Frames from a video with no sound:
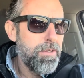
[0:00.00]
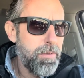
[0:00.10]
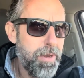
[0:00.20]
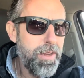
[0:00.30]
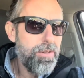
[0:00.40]

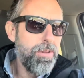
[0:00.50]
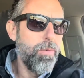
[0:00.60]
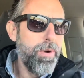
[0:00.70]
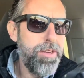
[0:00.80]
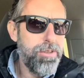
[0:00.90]
speaking to the
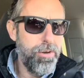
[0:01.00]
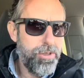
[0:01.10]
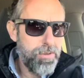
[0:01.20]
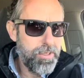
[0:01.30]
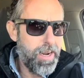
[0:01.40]

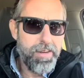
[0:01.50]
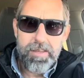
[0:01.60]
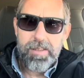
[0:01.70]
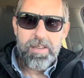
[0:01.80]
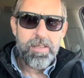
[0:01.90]
research
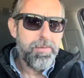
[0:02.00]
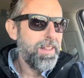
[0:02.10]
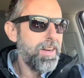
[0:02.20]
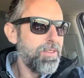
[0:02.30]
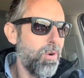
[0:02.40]
scientist he tells me
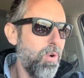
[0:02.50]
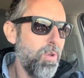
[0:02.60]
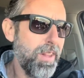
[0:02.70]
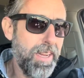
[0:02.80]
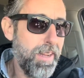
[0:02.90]
that it's
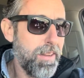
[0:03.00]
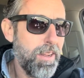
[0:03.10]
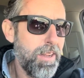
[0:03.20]
only